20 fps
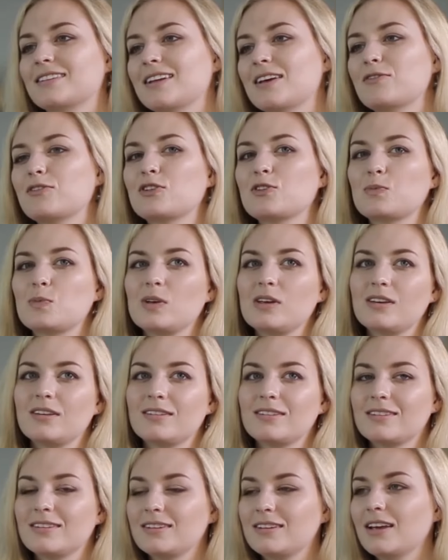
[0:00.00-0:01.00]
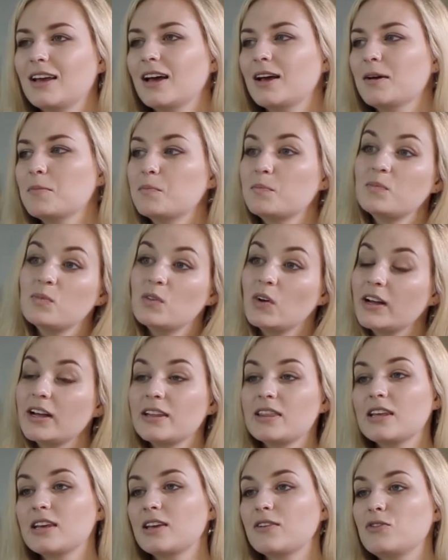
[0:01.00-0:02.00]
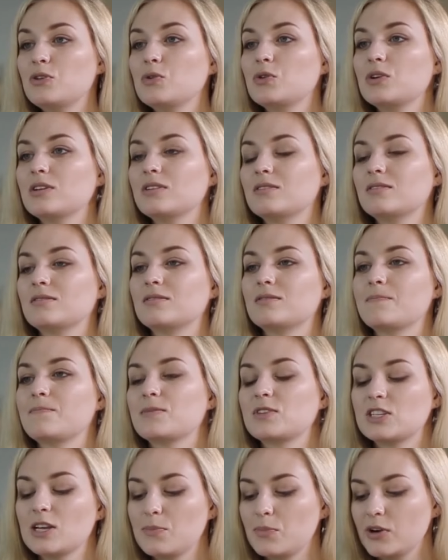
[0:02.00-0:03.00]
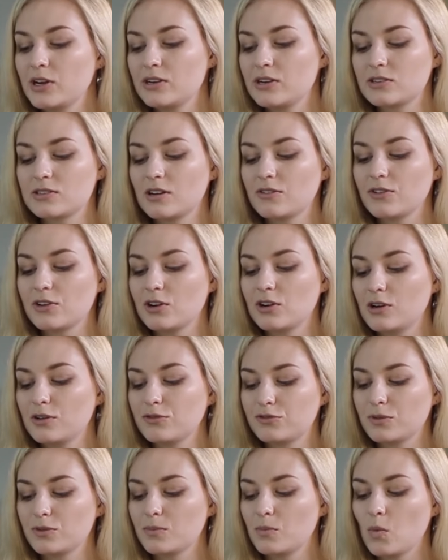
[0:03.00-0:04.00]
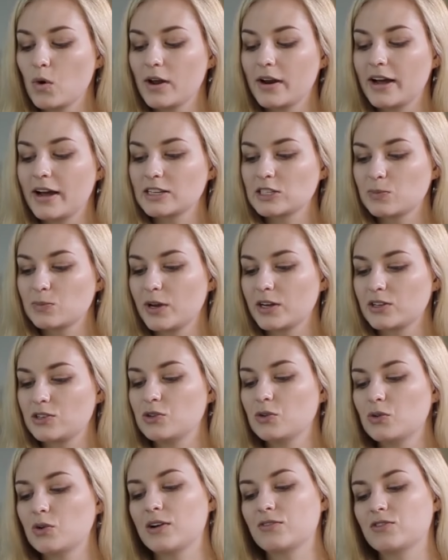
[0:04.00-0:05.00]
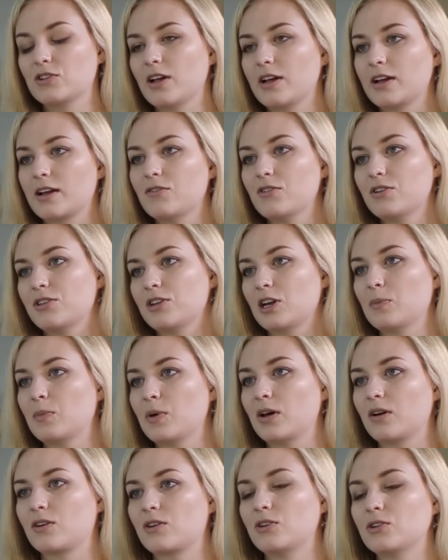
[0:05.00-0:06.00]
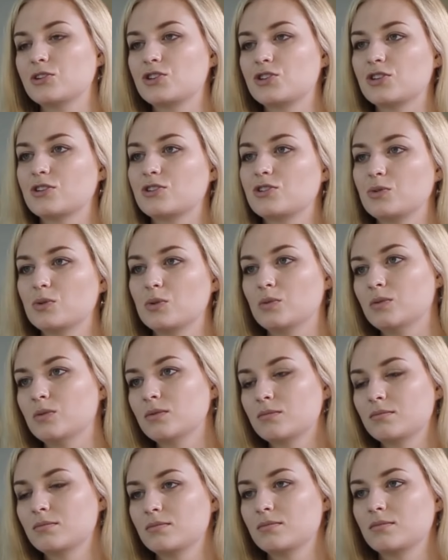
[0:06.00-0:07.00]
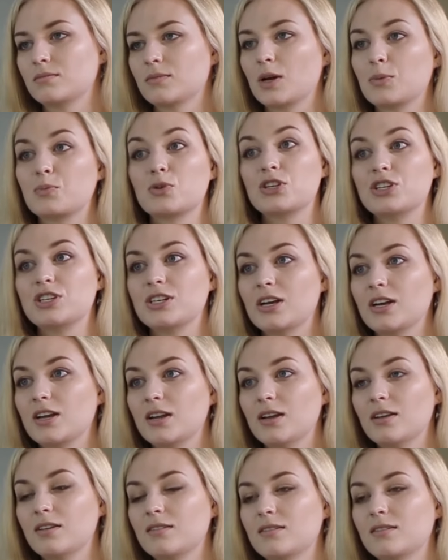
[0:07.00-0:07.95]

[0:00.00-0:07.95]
FSB. Yeah. Well, I think if you can separate yourself at all from one aspect, you don't have to like everything about a culture to appreciate it.